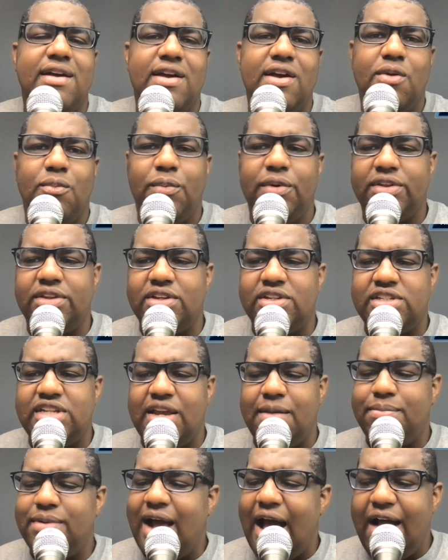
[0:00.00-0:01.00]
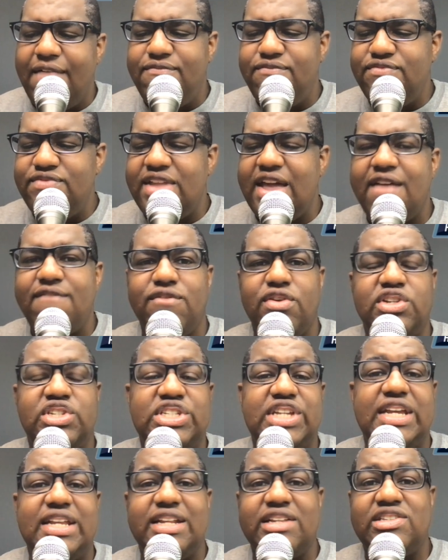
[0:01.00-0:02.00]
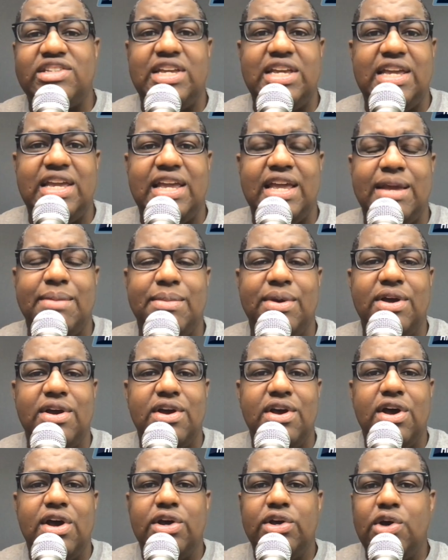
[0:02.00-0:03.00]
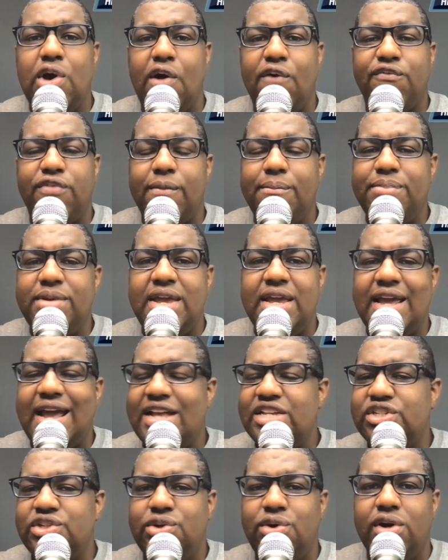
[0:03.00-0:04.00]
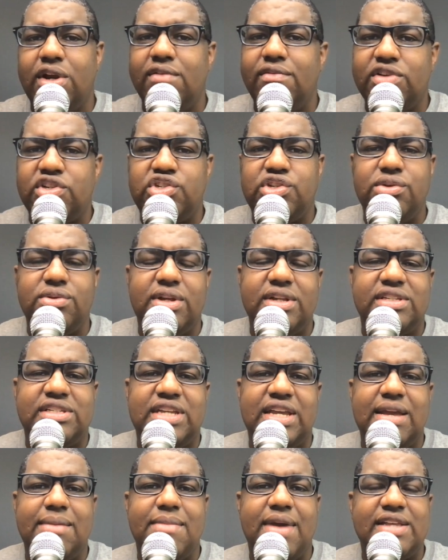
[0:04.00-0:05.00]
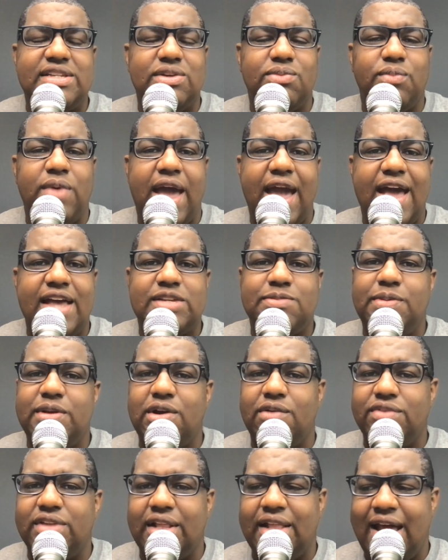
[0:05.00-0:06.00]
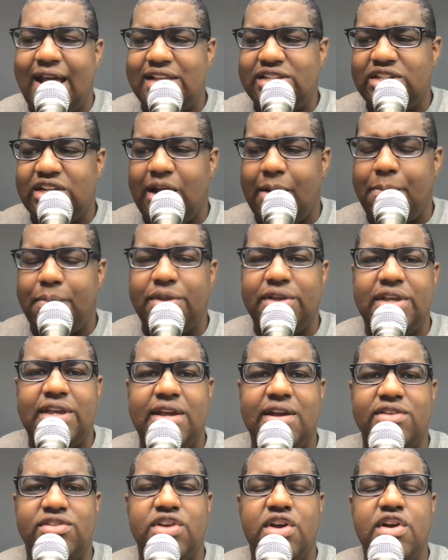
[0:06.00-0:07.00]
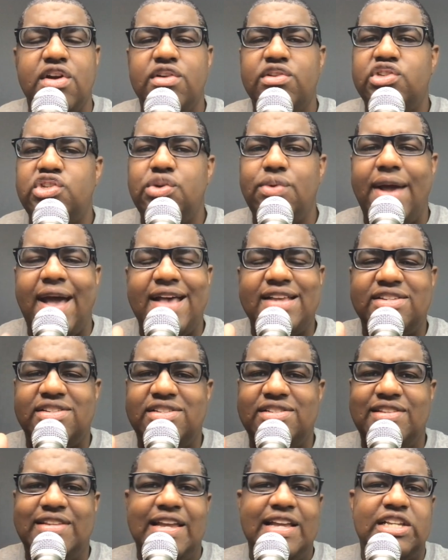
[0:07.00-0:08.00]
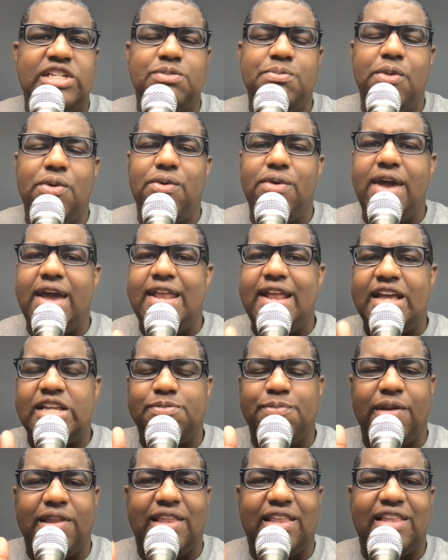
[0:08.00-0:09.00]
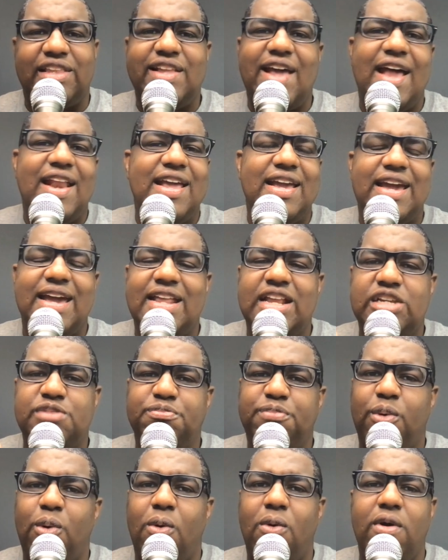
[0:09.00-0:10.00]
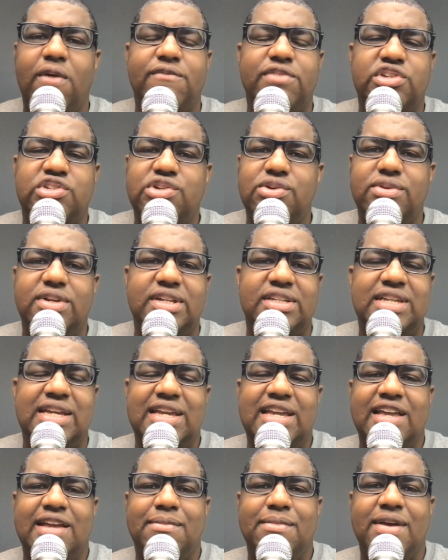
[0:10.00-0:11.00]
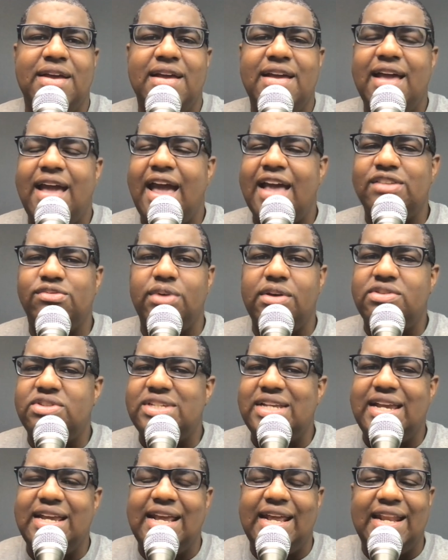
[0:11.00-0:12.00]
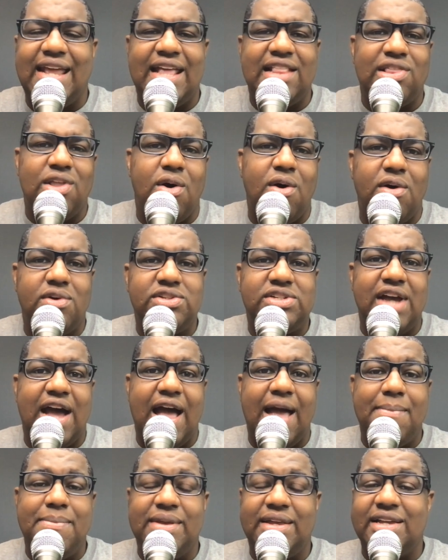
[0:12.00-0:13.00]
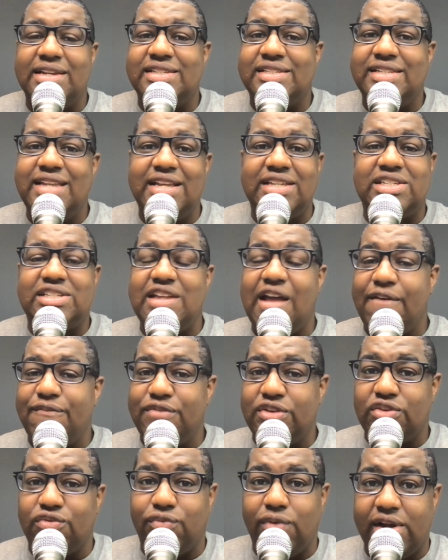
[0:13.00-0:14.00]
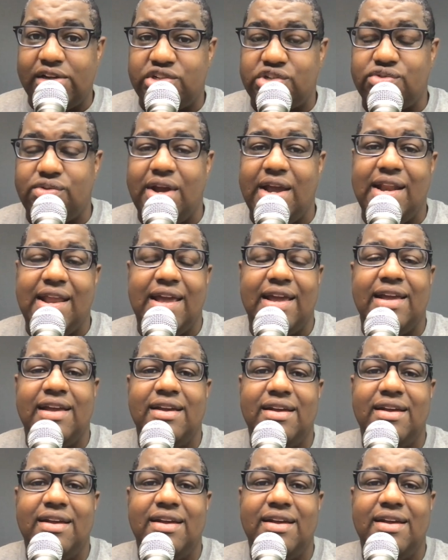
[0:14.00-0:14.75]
with this team. But I've never seen a team go from being as good of a shooting team as it has been over the last couple of years to as dismal and as pathetic and as poor of a shooting team as we've seen in a long time, because this stuff is frustrating.